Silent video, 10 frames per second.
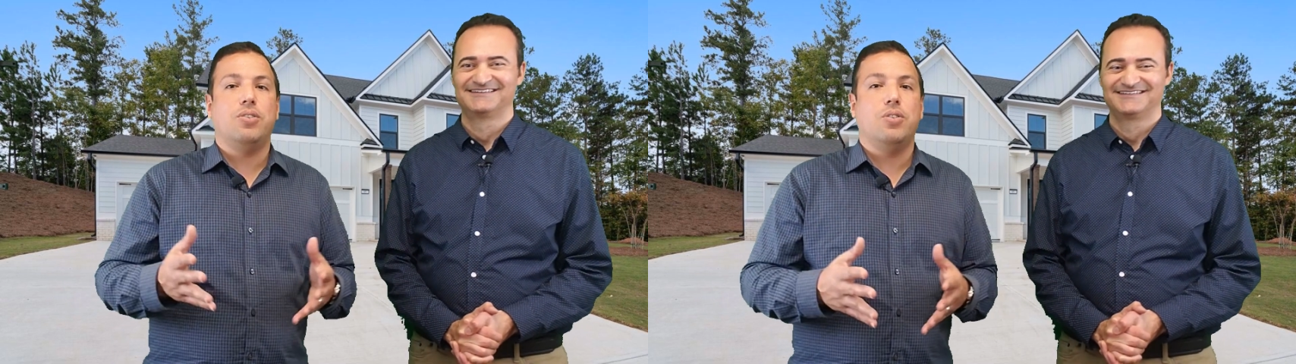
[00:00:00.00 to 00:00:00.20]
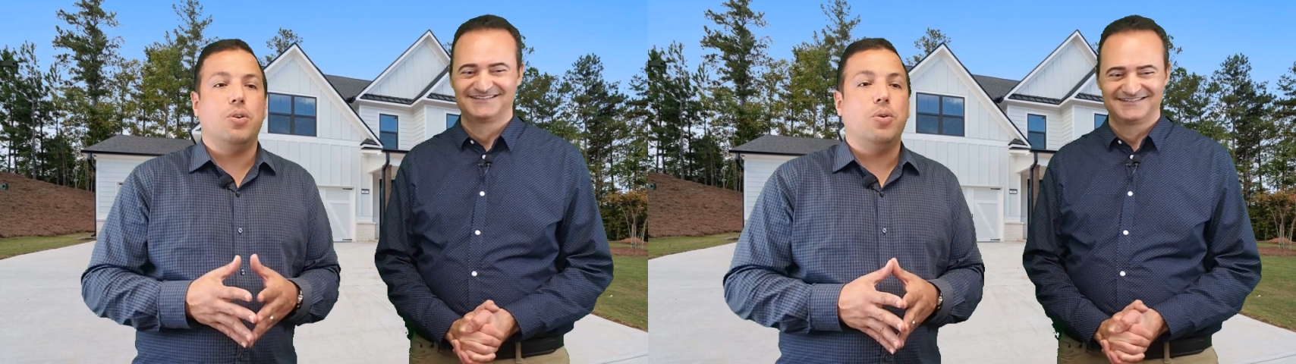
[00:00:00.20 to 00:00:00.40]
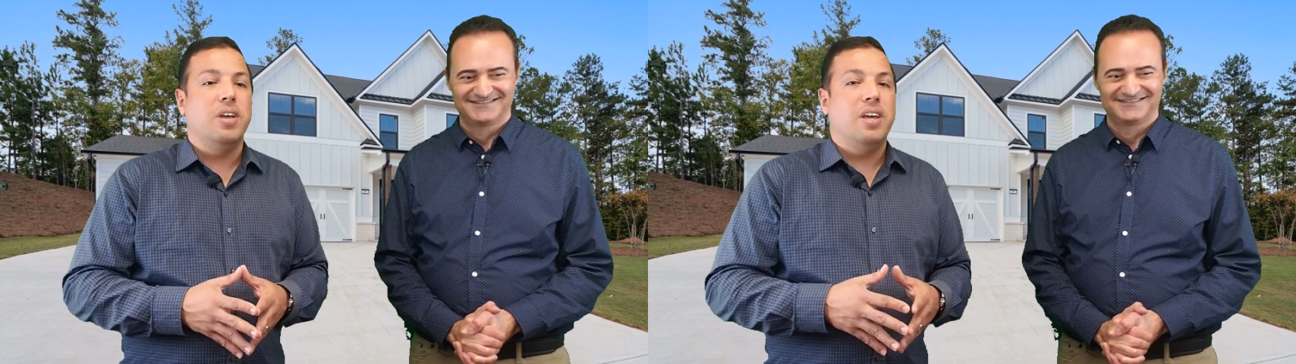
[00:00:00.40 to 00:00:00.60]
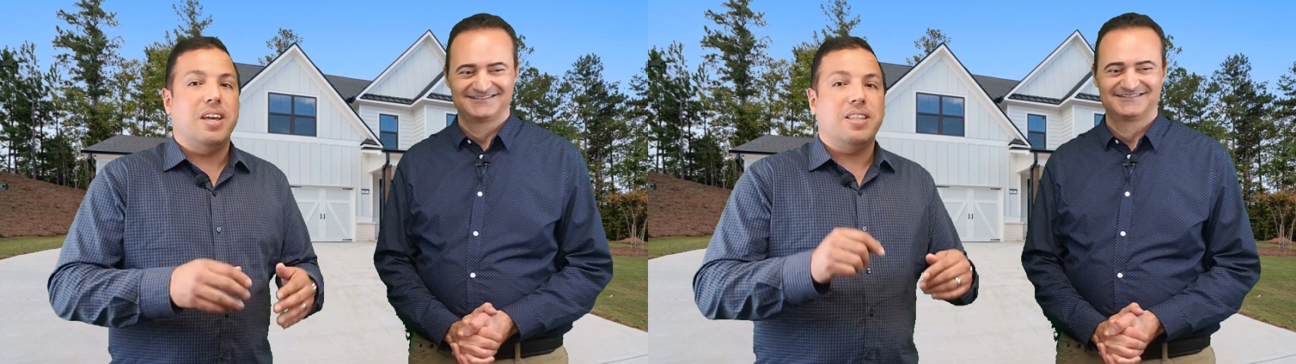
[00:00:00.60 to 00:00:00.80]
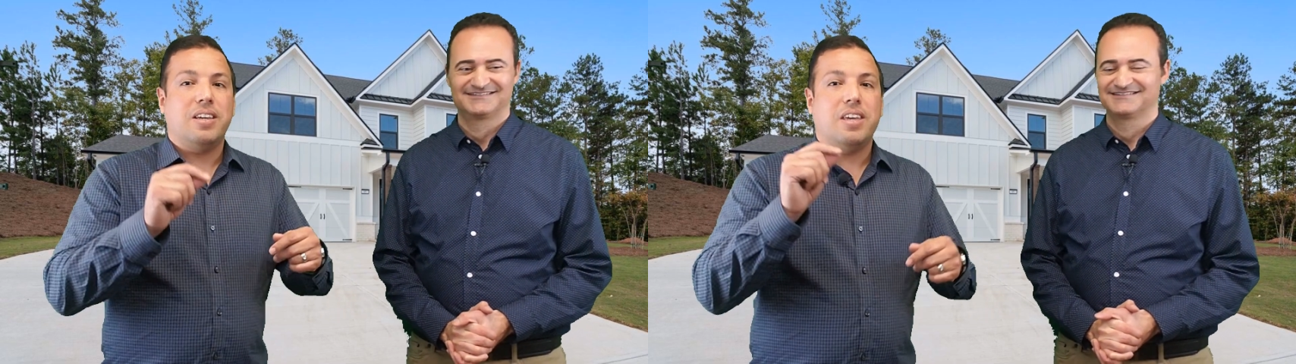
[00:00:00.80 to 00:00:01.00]
Speaker 1: yeah. to do,
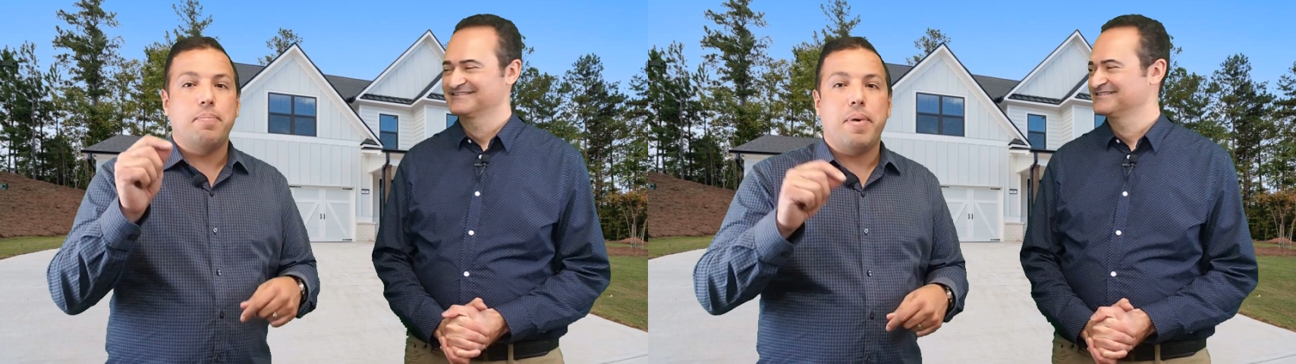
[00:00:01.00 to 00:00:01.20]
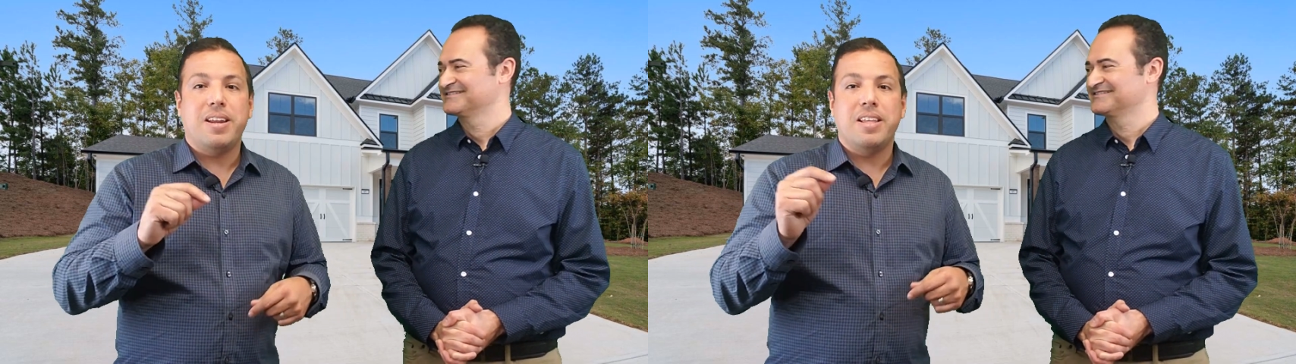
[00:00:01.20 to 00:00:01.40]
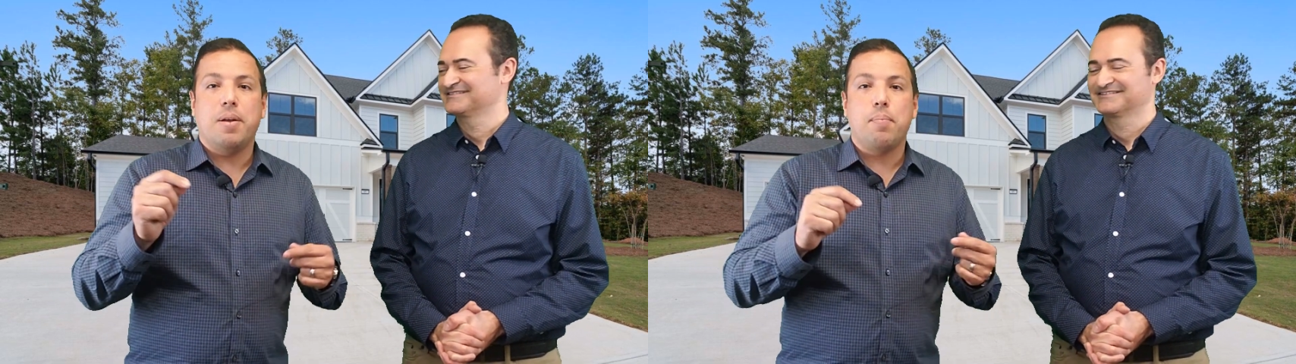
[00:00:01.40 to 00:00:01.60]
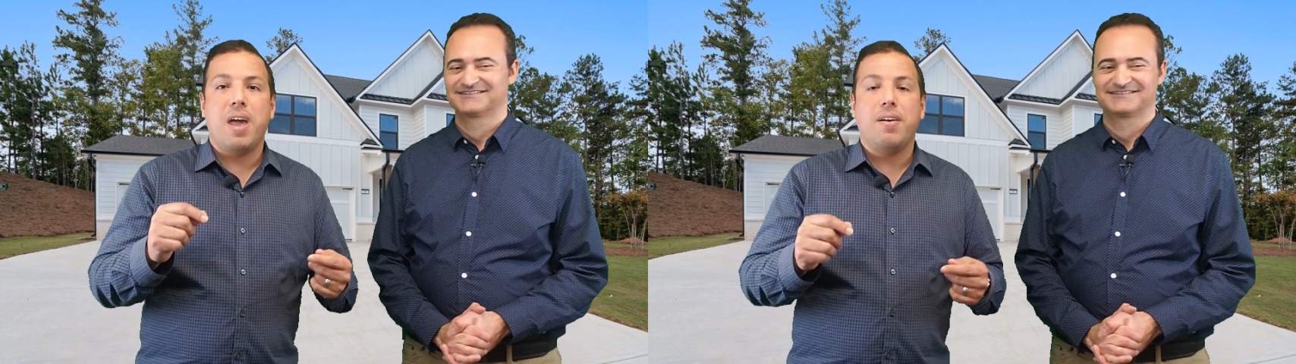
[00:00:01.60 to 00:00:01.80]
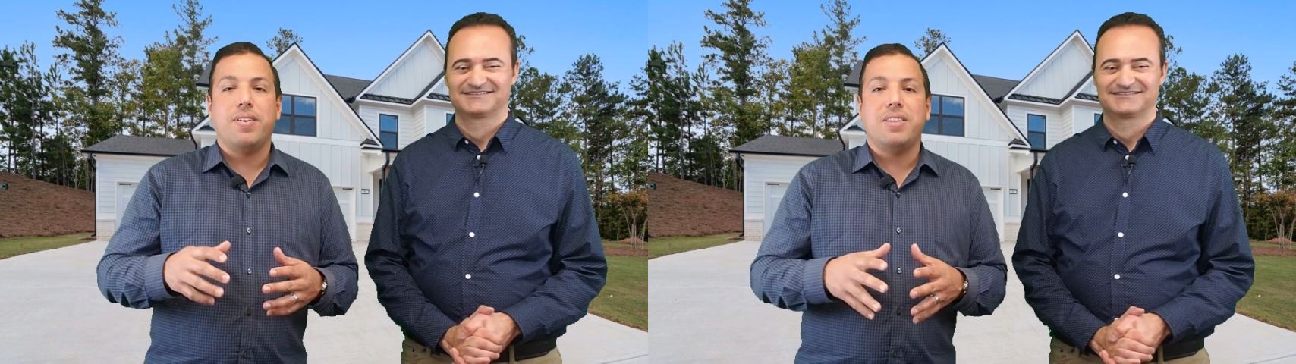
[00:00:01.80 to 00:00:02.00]
and they keep adding the
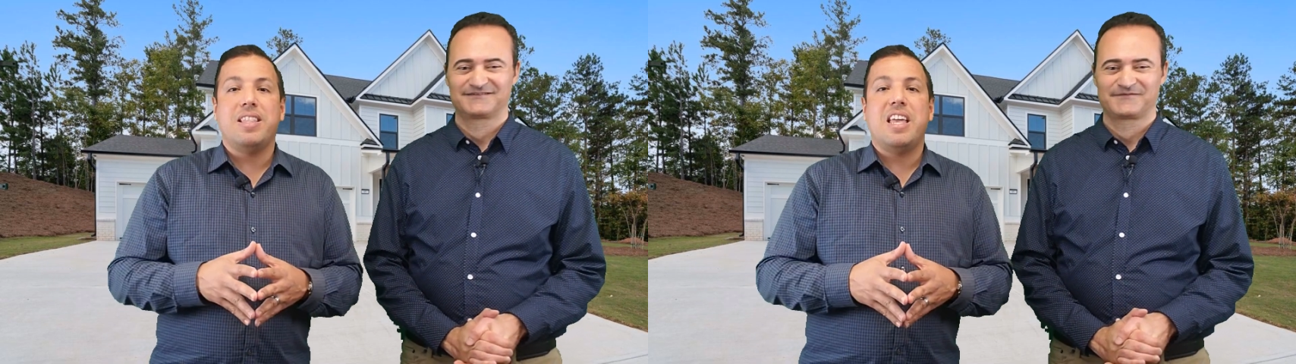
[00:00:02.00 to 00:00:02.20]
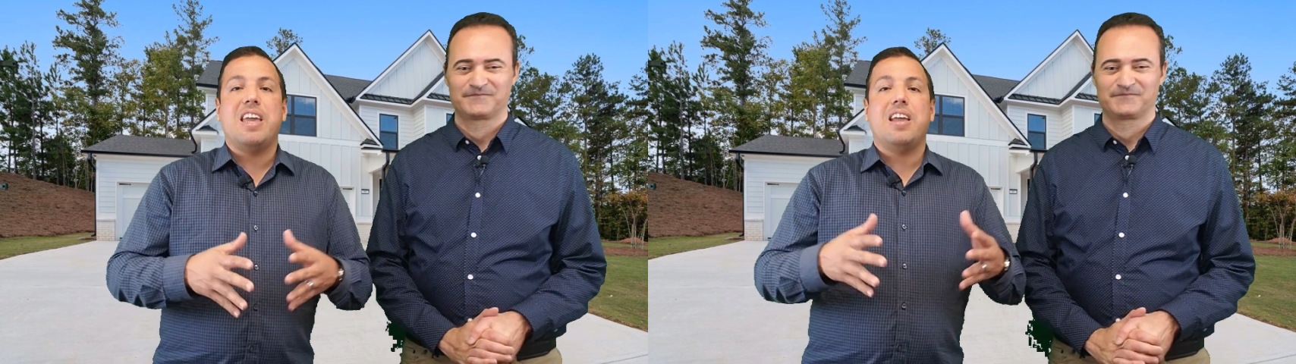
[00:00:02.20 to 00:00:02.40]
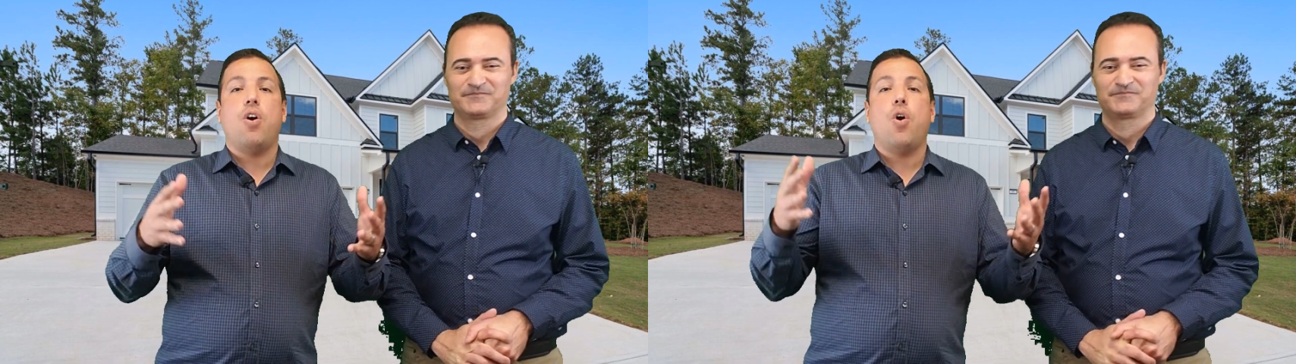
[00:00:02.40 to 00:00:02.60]
math and then they get